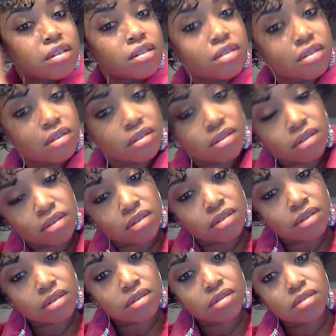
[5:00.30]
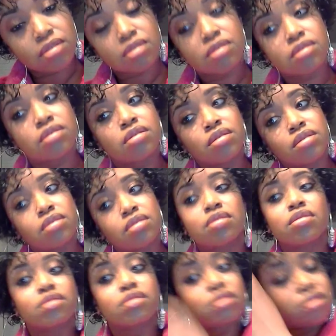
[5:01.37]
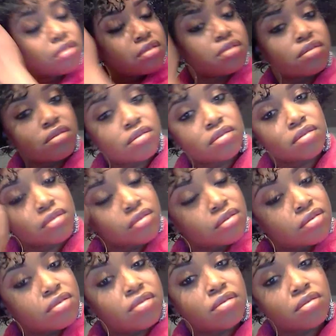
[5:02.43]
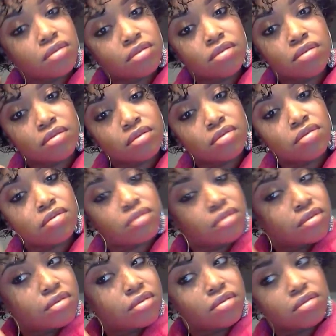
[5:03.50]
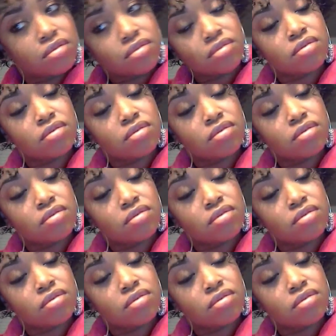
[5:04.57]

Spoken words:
Nobody speaks.